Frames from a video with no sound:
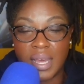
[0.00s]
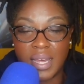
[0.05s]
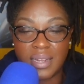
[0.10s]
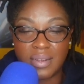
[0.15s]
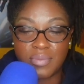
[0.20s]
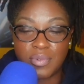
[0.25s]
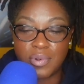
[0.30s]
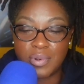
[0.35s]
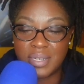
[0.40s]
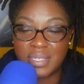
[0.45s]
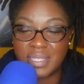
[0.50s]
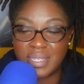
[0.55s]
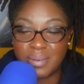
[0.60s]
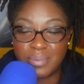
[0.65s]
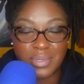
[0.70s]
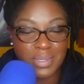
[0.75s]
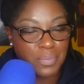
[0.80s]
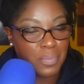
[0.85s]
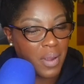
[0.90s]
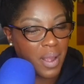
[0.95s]
And of course, it
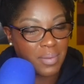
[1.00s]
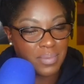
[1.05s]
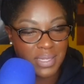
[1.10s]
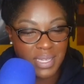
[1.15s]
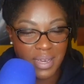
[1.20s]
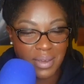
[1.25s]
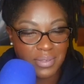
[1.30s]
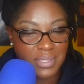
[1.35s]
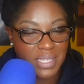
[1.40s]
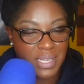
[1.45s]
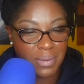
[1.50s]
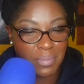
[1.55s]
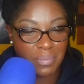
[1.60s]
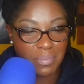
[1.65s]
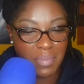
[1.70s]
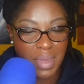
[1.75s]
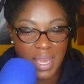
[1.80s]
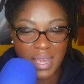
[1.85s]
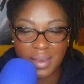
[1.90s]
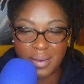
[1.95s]
was probably on
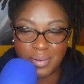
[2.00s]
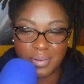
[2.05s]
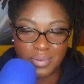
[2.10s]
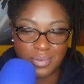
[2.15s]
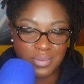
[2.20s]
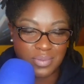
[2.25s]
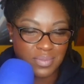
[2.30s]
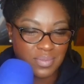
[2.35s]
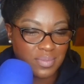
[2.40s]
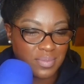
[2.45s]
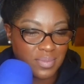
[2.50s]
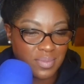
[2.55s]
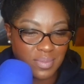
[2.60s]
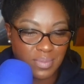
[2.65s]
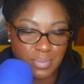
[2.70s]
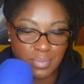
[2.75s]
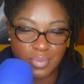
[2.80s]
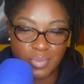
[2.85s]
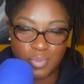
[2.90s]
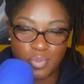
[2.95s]
some male
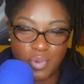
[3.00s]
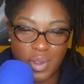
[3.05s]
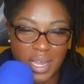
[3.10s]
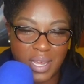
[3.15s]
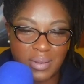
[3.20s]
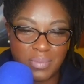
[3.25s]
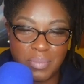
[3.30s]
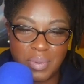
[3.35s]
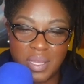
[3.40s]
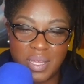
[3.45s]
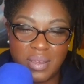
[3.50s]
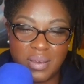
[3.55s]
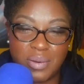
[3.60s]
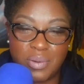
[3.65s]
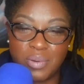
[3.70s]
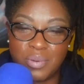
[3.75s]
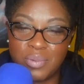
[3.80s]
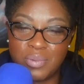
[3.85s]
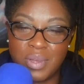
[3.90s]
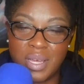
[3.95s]
red
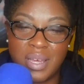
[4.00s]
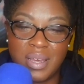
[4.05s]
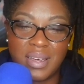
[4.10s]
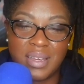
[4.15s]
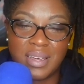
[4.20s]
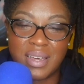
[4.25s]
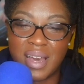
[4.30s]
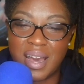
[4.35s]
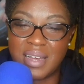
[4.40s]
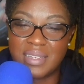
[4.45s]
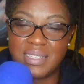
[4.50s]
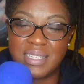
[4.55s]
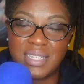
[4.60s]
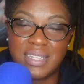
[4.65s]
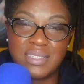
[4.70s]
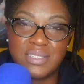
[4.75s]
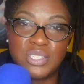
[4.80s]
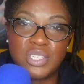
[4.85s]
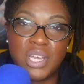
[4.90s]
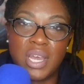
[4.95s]
pill
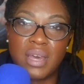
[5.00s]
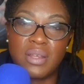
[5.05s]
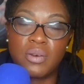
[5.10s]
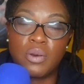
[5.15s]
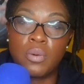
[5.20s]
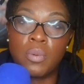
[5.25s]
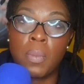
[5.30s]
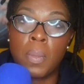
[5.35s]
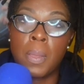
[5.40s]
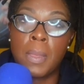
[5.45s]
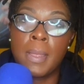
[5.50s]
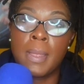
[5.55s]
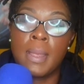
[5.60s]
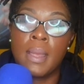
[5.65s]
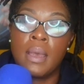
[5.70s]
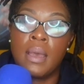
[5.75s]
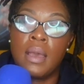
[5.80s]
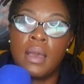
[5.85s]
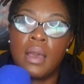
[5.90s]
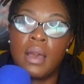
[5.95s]
content channel.
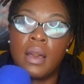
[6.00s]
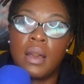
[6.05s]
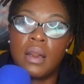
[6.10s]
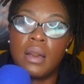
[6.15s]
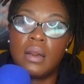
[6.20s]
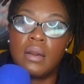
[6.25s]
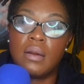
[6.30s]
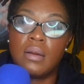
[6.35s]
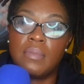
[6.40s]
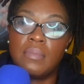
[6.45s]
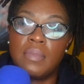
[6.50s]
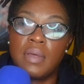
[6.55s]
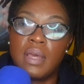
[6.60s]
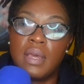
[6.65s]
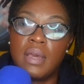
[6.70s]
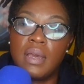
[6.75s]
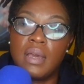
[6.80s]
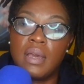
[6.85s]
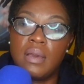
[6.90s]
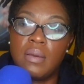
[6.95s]
Um,
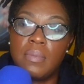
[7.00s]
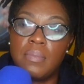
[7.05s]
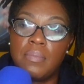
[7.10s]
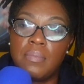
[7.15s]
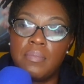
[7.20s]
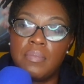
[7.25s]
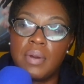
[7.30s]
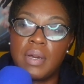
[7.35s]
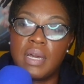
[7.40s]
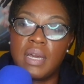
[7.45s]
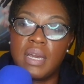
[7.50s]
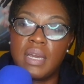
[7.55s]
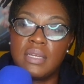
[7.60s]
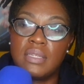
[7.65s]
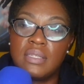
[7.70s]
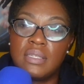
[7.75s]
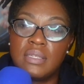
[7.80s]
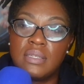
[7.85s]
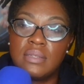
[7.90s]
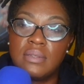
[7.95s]
but
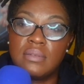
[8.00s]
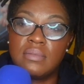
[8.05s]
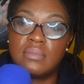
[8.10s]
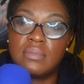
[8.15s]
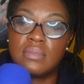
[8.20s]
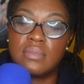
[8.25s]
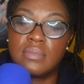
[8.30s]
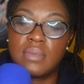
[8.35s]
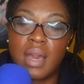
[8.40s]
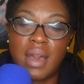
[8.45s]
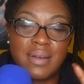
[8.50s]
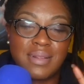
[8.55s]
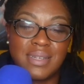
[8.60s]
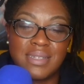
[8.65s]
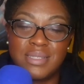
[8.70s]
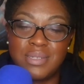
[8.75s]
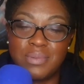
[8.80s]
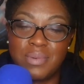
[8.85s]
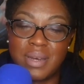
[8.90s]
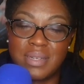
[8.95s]
I'll
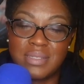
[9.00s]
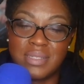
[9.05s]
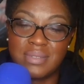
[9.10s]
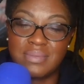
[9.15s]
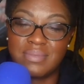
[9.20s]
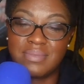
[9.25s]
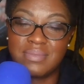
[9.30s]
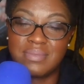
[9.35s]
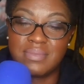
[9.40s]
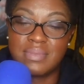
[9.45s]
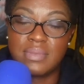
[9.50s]
let you watch it